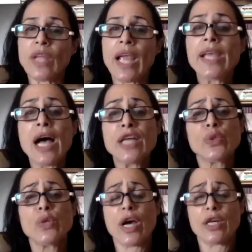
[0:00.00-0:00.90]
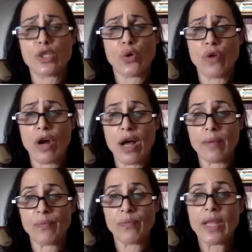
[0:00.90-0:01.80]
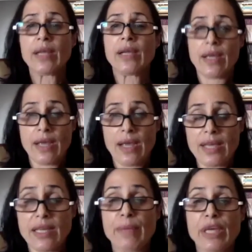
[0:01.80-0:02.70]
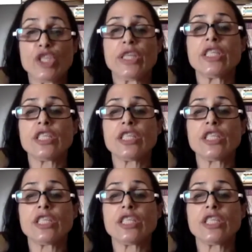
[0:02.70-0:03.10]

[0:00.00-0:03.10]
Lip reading: Yahadut HaTorah, as I mentioned,